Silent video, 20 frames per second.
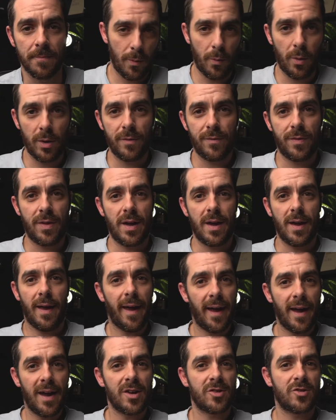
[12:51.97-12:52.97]
One of the
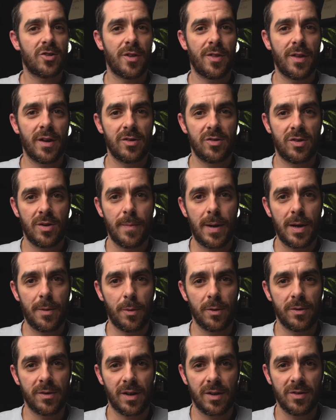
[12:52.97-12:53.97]
extra things you might
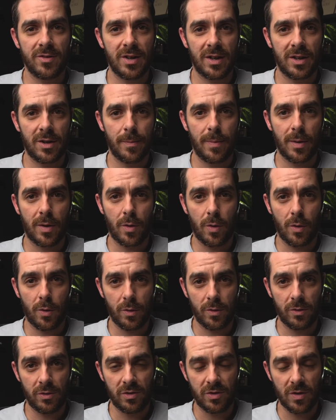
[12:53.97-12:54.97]
want to consider,
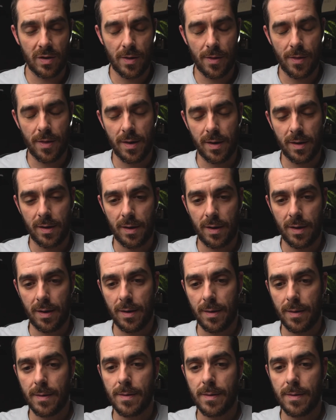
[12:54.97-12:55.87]
because the